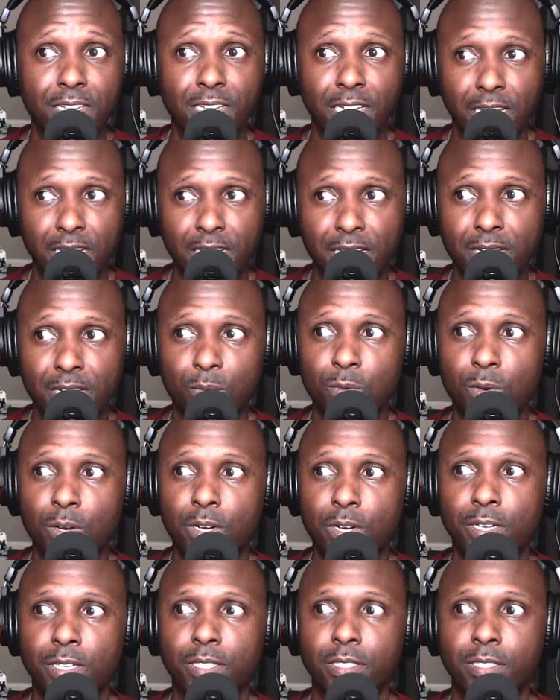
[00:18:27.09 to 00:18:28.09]
And it
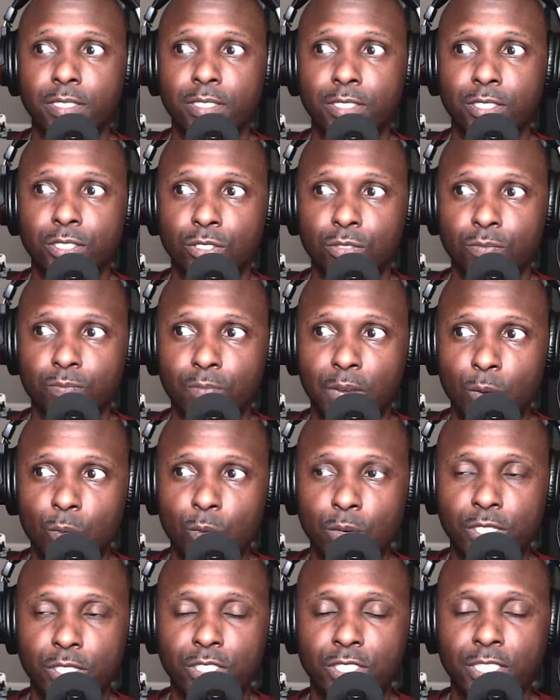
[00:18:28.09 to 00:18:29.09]
was, I
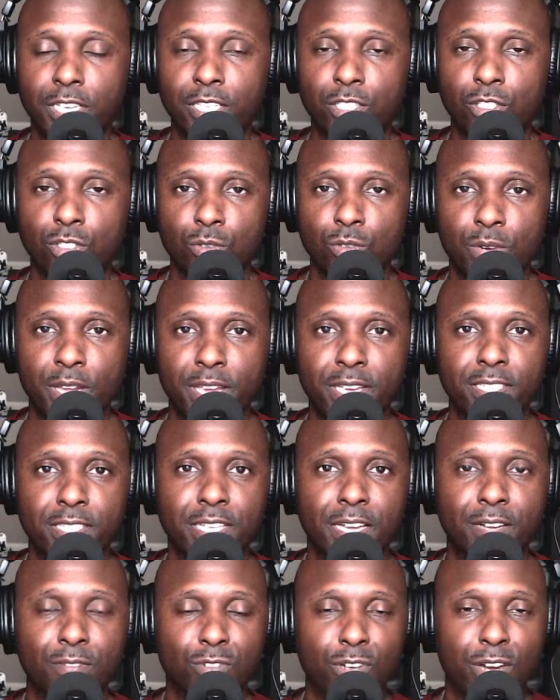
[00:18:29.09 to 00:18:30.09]
want to say 2 days
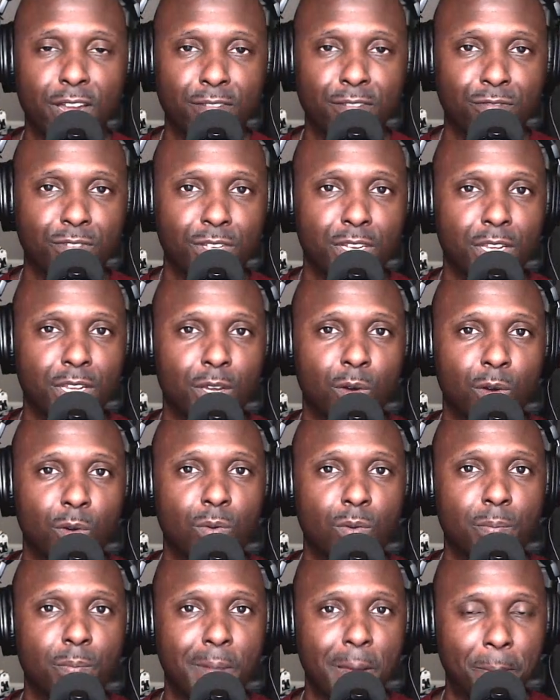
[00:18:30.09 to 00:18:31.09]
after that
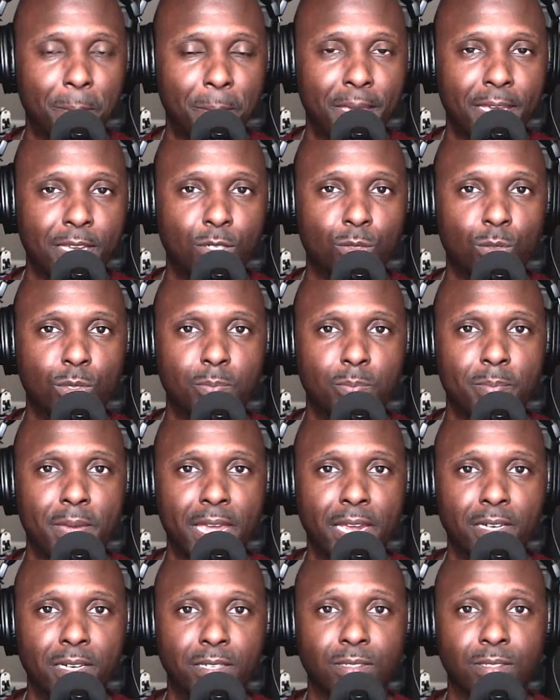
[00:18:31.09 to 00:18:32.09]
video, my page was banned.